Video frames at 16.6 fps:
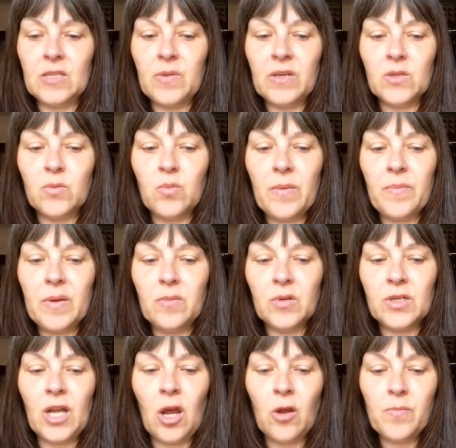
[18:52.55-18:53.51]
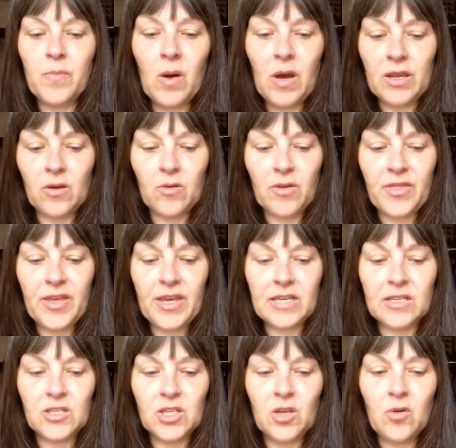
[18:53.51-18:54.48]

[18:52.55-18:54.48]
Because when people don't buy your things,